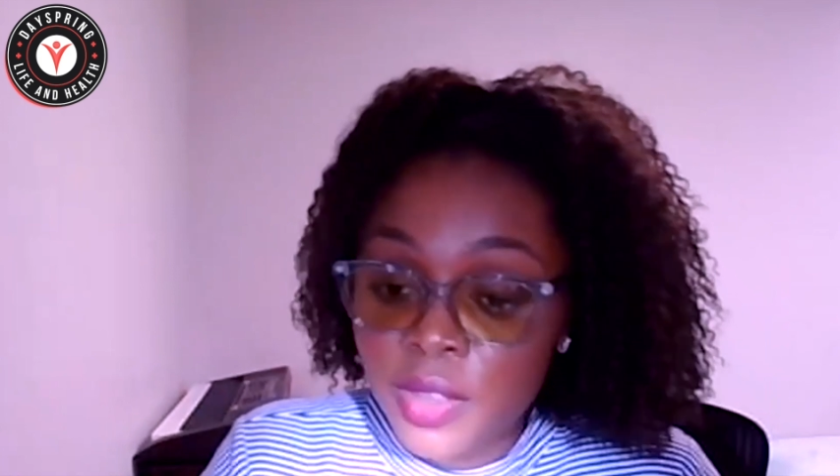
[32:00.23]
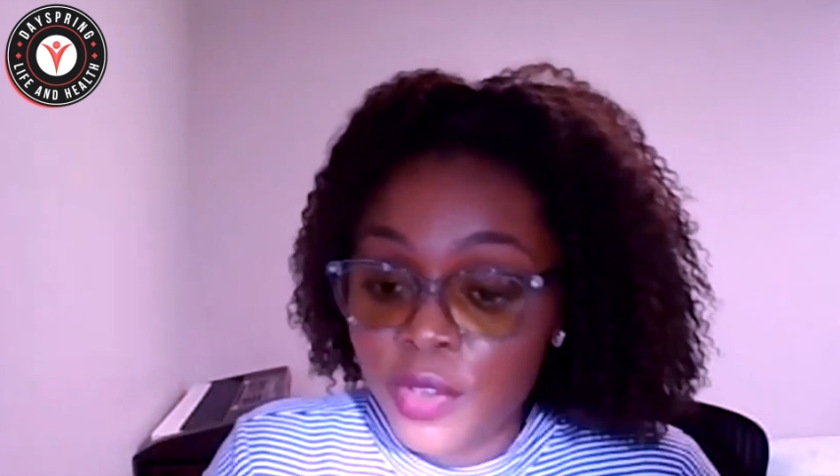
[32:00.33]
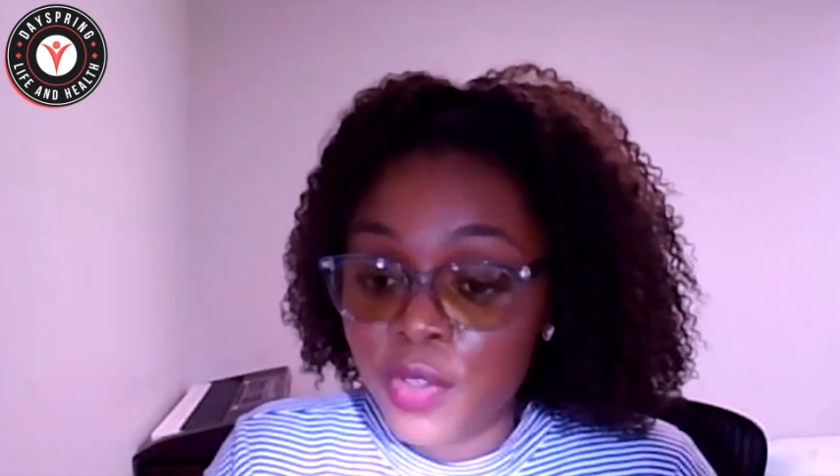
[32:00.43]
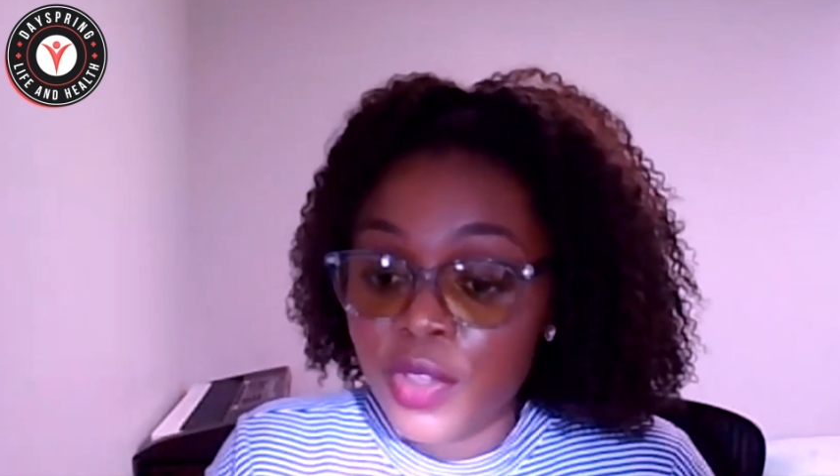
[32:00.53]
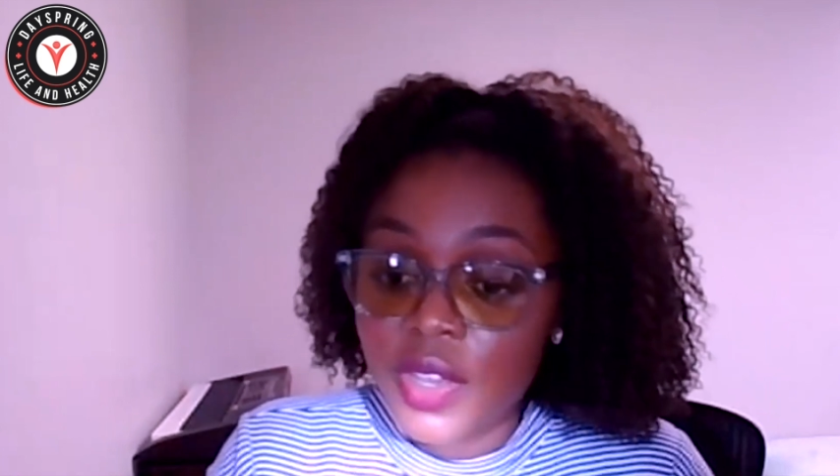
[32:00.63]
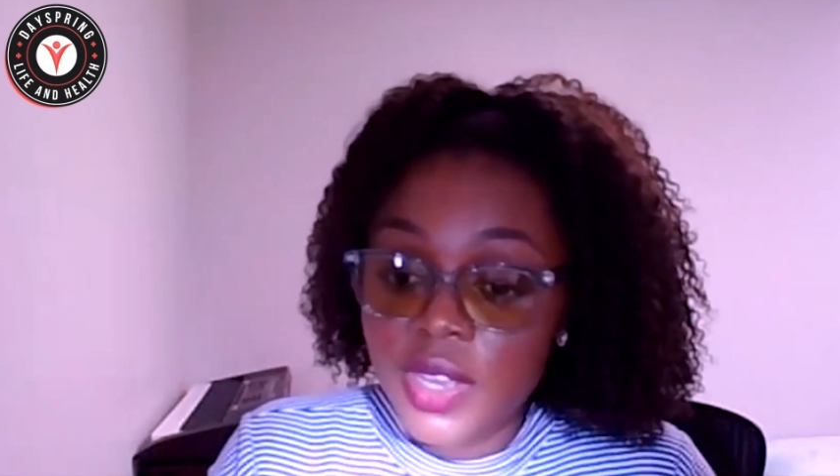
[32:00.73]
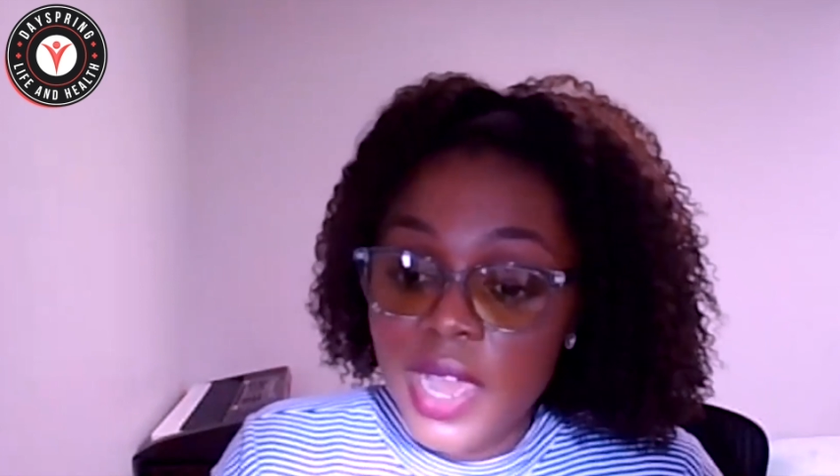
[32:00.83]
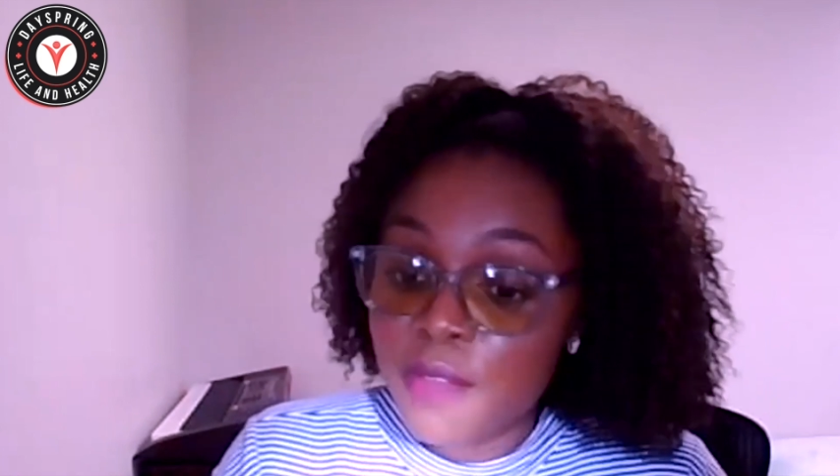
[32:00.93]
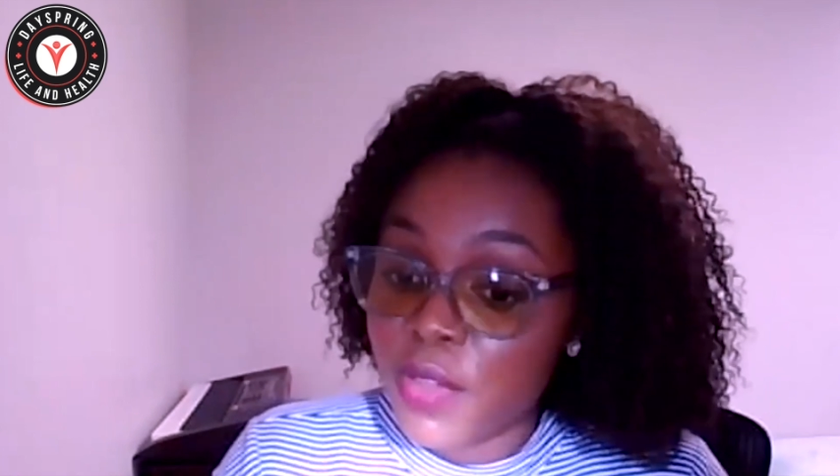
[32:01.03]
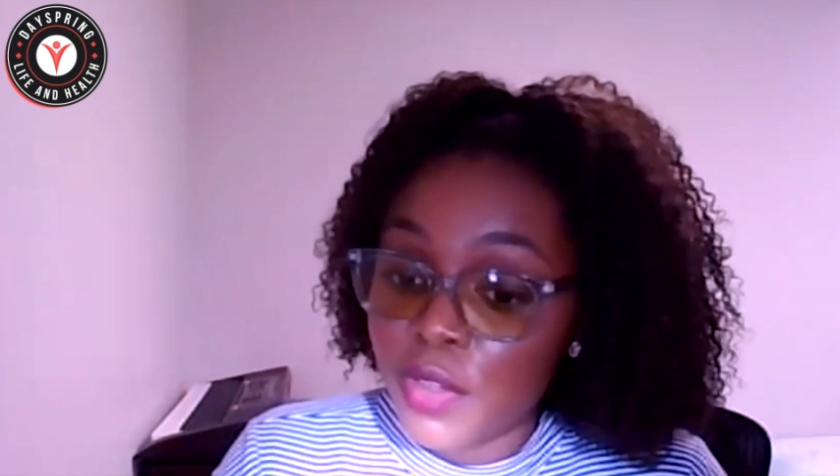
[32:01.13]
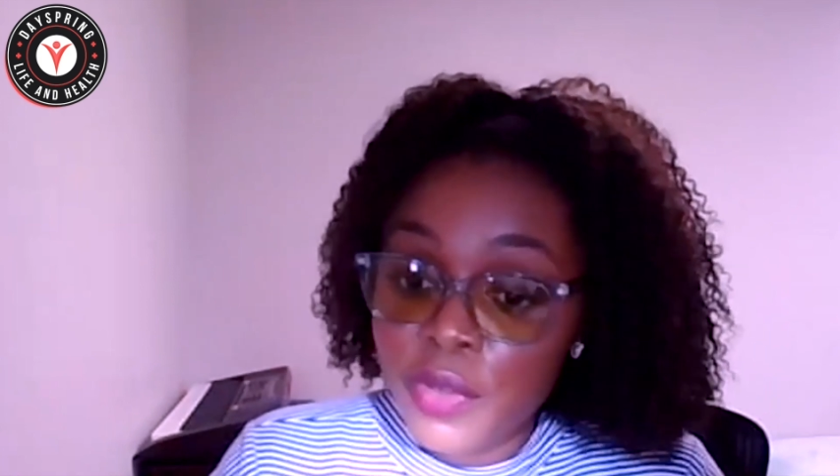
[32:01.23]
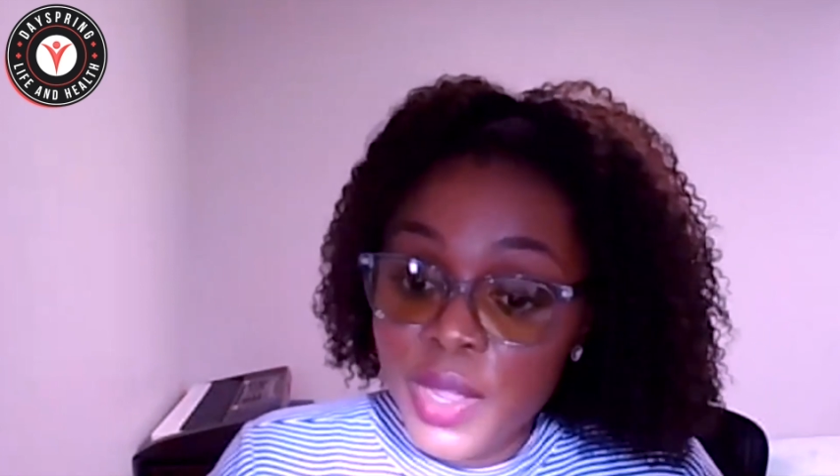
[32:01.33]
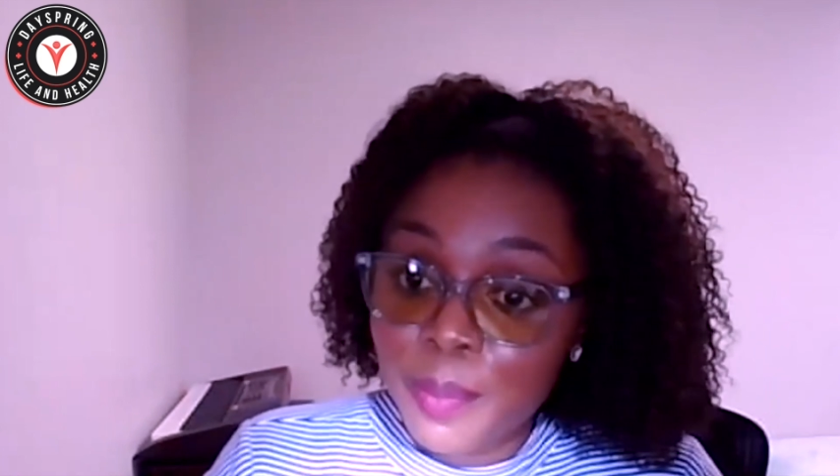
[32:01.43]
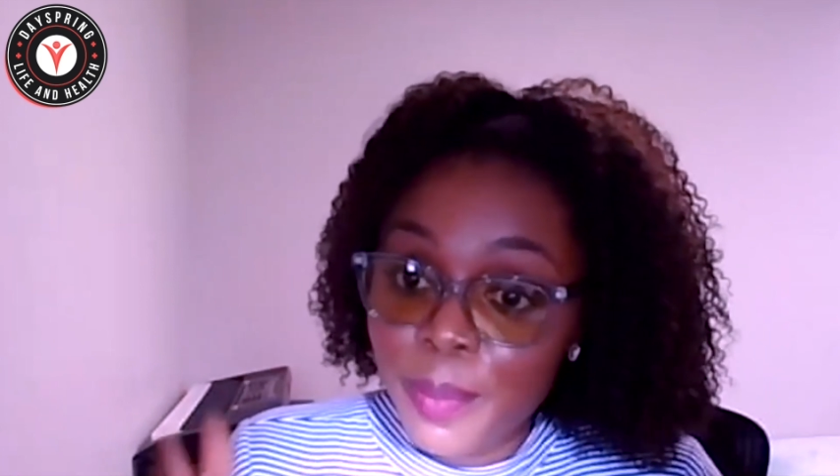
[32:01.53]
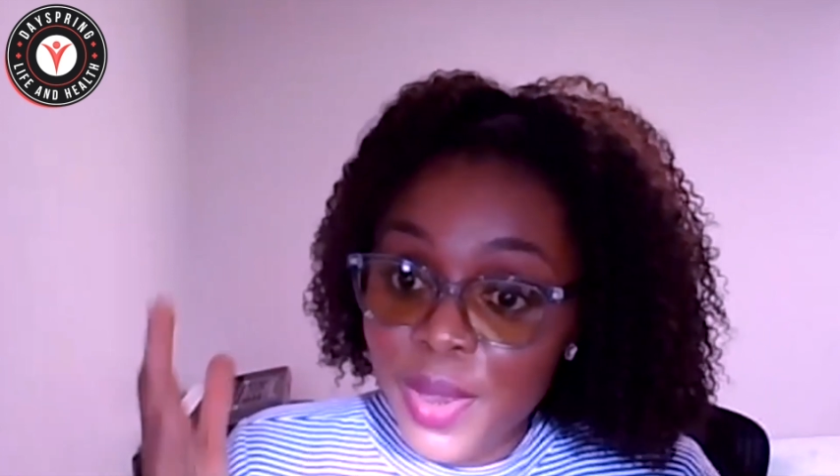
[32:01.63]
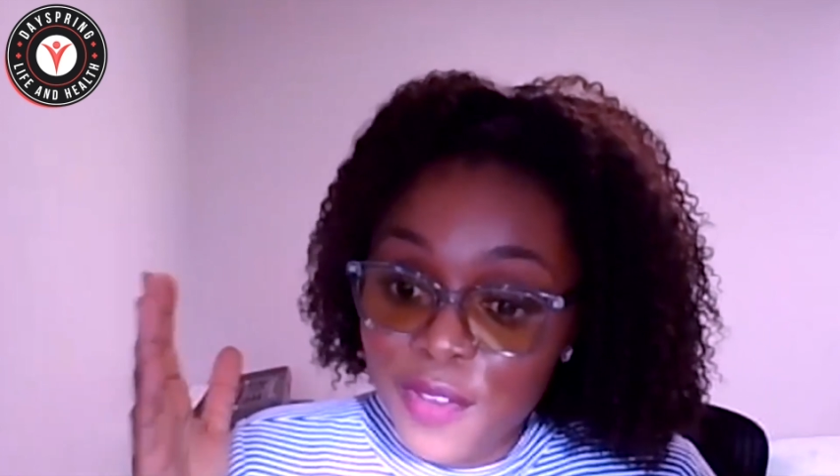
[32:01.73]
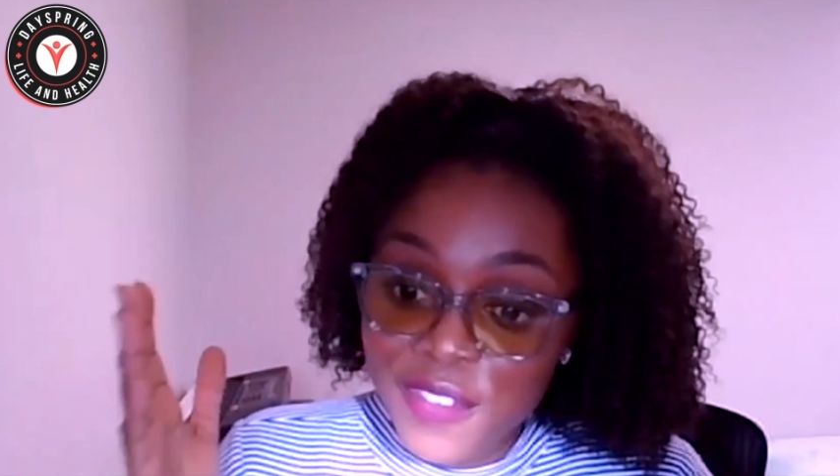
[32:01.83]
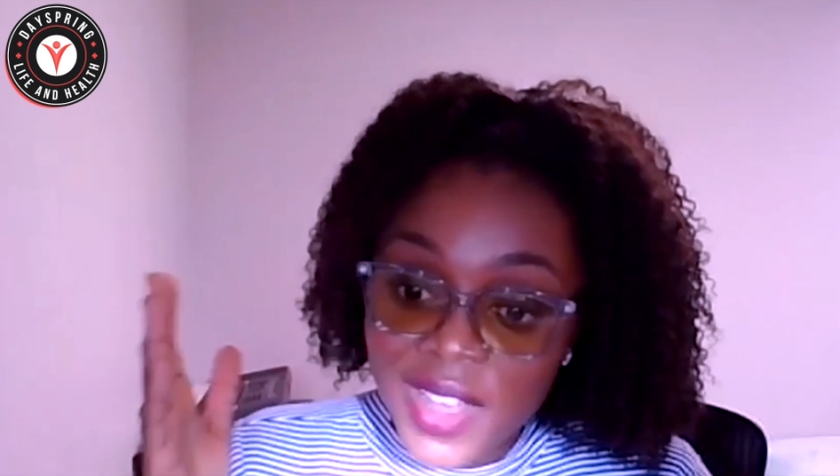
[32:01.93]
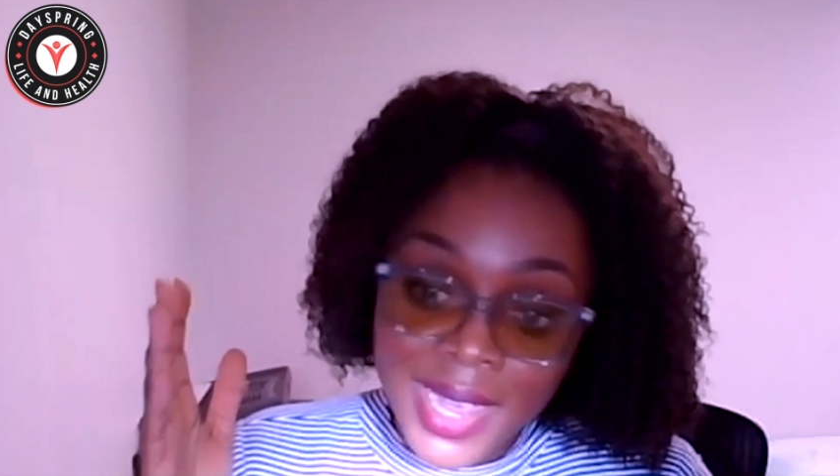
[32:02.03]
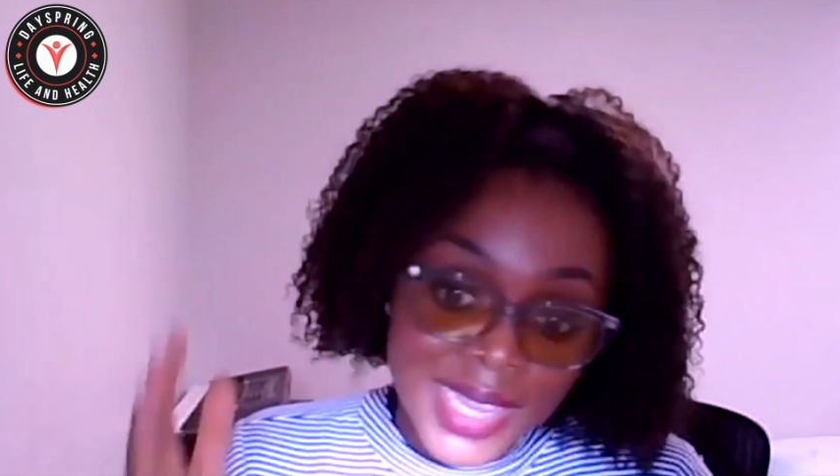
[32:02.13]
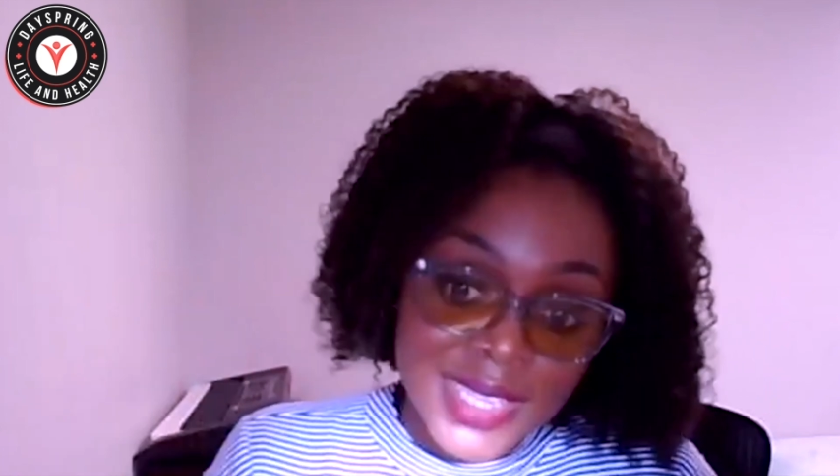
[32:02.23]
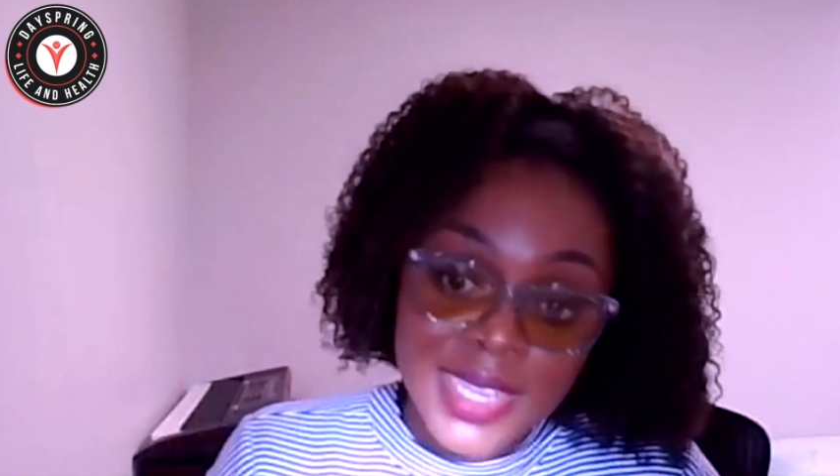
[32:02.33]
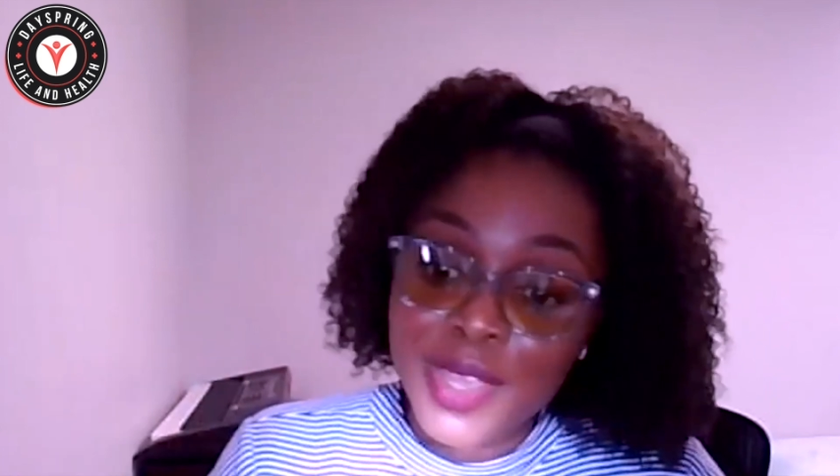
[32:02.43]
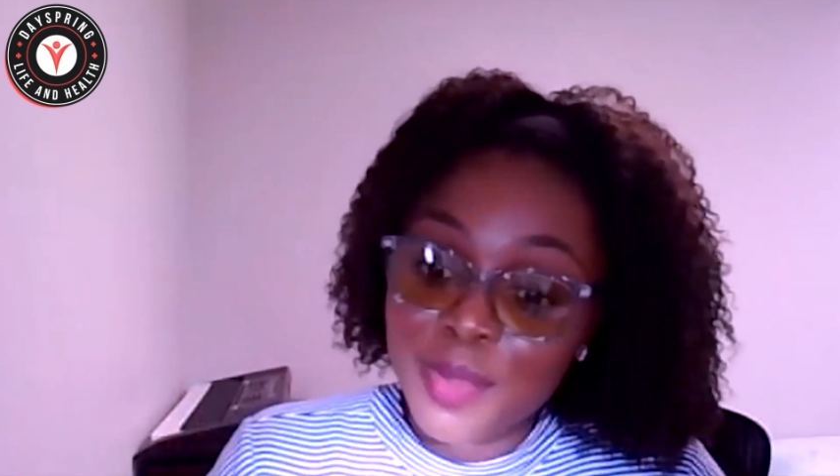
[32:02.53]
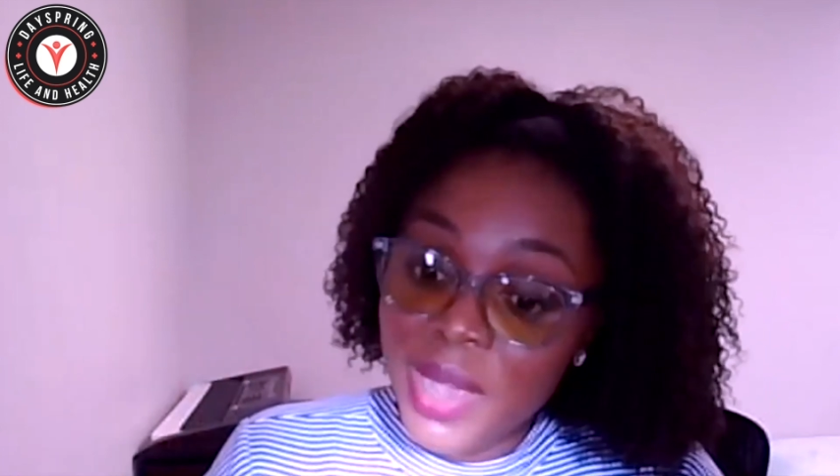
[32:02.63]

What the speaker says: You could have a great pair of eyes,